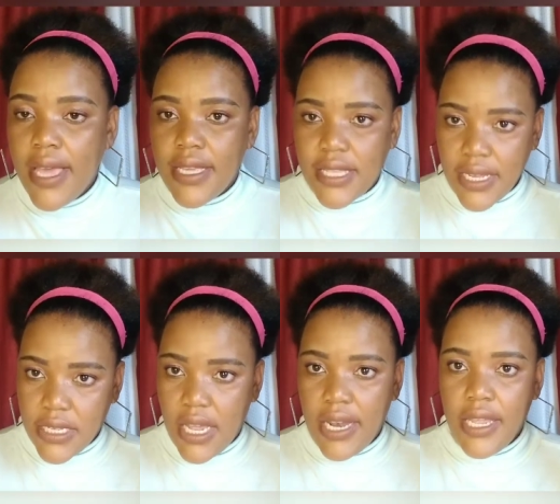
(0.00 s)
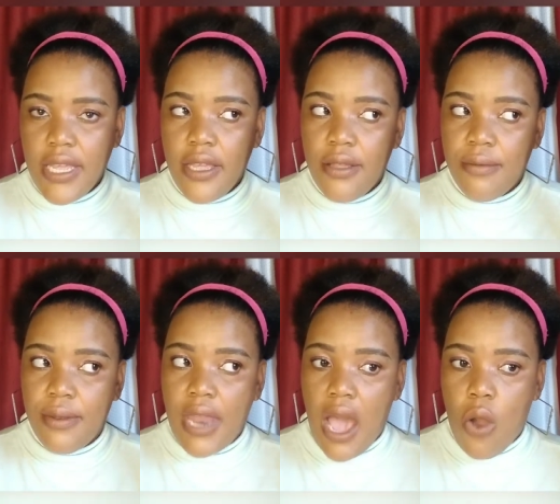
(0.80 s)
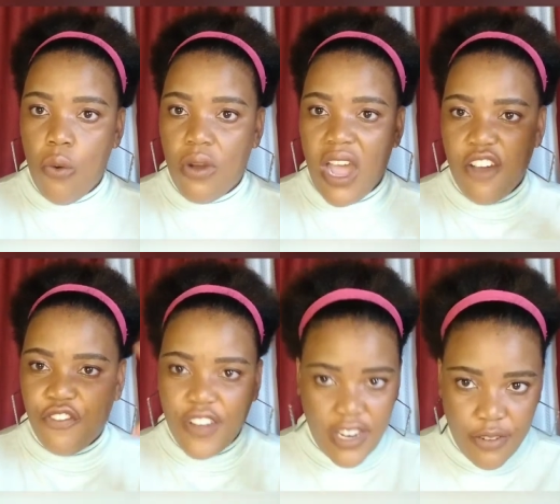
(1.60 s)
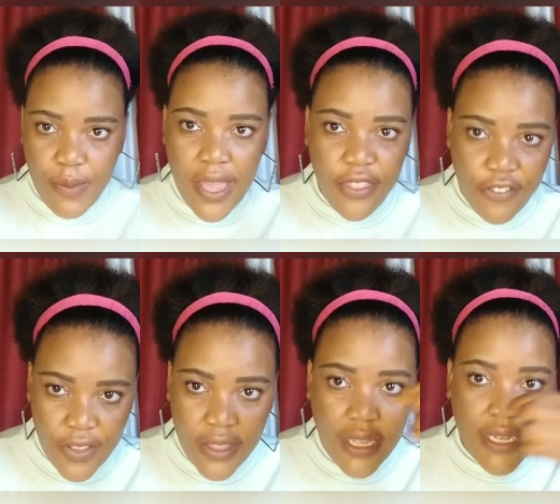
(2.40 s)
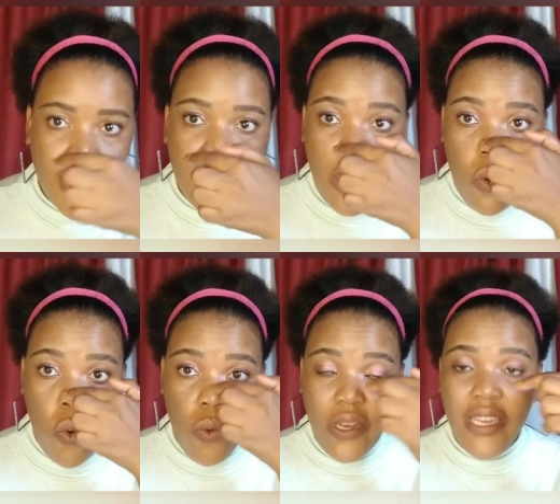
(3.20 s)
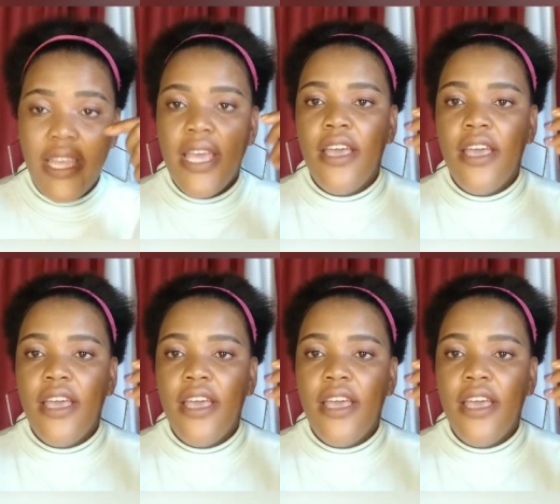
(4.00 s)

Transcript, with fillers: is actually now covered by the fact that he only,